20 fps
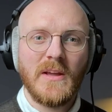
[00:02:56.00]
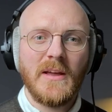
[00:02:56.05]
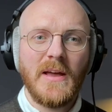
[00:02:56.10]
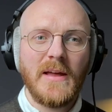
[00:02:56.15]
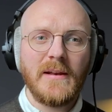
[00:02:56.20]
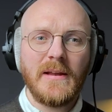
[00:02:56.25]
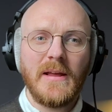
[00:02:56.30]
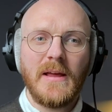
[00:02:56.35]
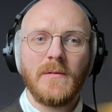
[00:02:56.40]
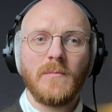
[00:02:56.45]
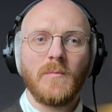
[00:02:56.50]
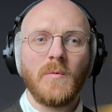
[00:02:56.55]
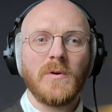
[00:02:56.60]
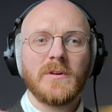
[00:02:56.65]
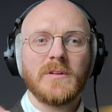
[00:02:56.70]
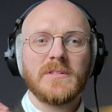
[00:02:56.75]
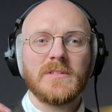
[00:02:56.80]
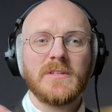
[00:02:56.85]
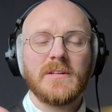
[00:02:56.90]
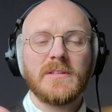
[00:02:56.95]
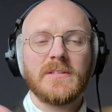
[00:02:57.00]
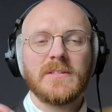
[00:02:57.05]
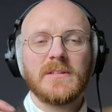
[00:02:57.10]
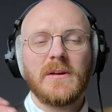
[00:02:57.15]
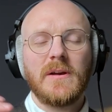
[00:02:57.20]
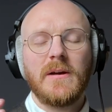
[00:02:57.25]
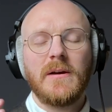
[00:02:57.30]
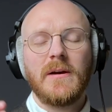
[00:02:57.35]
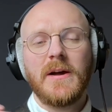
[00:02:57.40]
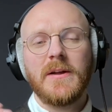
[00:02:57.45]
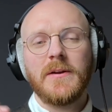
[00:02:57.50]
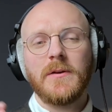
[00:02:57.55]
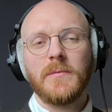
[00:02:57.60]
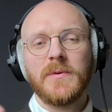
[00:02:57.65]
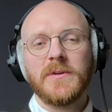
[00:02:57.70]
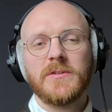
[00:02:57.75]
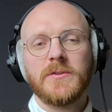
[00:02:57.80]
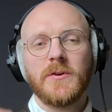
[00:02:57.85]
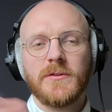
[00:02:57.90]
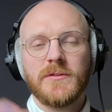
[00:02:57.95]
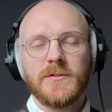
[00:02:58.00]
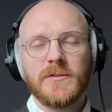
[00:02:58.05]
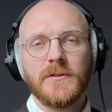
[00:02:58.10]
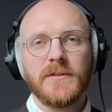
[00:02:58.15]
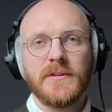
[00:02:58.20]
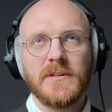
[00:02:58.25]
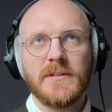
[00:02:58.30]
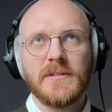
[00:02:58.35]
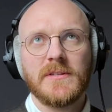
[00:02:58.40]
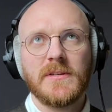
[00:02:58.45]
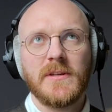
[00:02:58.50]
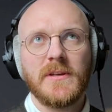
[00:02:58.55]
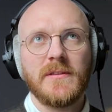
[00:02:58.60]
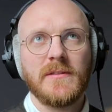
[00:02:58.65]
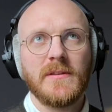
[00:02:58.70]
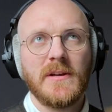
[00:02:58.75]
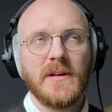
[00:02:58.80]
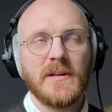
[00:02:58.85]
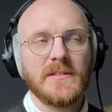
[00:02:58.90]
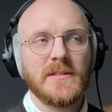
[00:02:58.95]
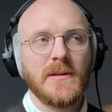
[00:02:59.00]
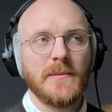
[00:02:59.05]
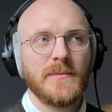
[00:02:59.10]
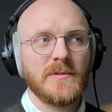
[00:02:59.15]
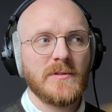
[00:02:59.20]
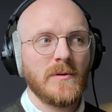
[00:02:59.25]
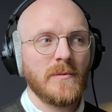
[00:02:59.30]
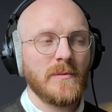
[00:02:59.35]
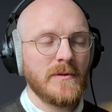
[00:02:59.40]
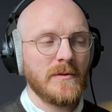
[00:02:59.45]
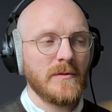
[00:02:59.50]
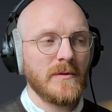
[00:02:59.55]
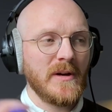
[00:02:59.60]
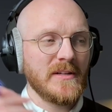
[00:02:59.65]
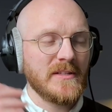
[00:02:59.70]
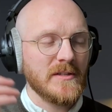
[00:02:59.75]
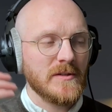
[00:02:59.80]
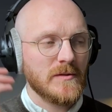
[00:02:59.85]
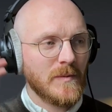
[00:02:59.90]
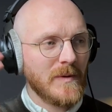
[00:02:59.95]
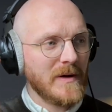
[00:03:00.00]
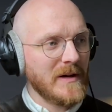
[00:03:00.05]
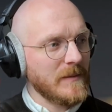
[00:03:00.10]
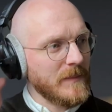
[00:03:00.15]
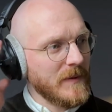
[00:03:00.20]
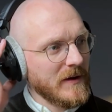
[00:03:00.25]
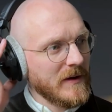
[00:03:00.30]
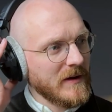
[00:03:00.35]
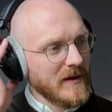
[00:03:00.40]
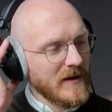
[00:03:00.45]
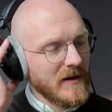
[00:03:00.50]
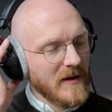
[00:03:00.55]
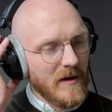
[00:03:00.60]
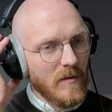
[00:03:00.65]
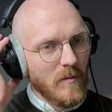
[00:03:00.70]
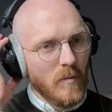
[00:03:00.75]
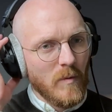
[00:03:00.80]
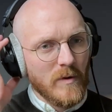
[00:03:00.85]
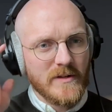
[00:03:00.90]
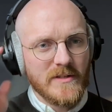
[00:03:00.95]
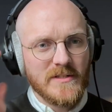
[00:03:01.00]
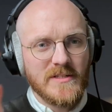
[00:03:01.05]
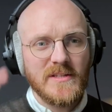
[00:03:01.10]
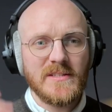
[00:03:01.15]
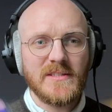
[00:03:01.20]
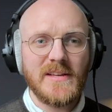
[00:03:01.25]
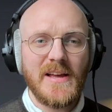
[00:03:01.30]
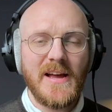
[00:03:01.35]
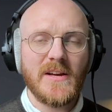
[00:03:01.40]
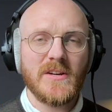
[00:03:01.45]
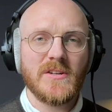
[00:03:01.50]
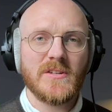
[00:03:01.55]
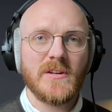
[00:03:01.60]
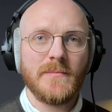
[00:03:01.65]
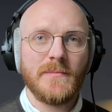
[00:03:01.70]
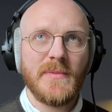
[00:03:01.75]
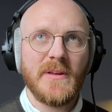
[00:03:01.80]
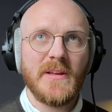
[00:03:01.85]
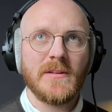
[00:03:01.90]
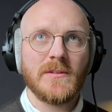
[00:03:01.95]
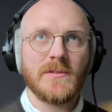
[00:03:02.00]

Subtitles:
And what does this, I know we touched on this in the last episode with you guys as well, but what does this actually mean